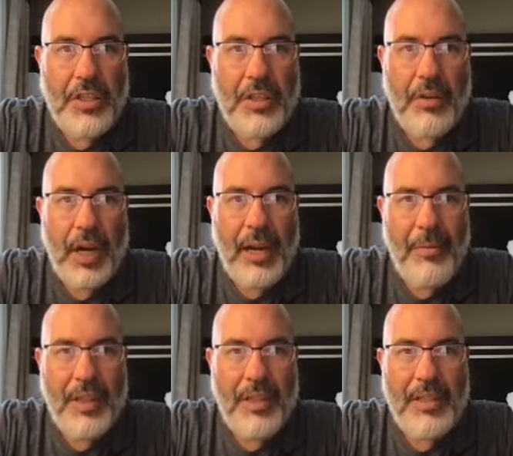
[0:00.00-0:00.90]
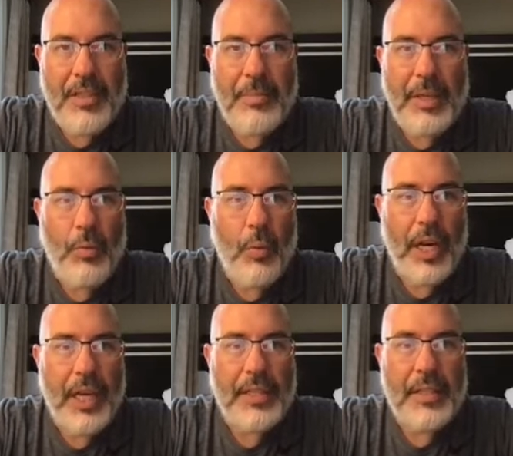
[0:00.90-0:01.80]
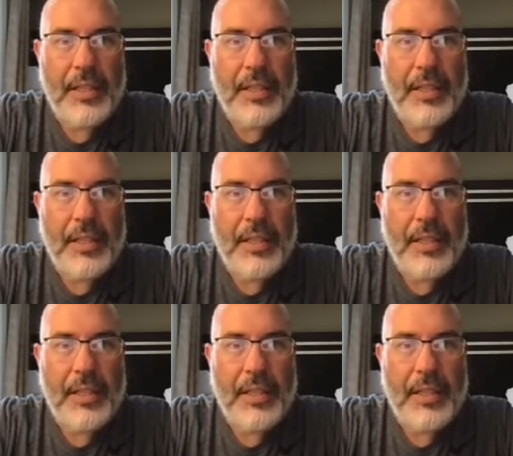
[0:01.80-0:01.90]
So I want this to be white.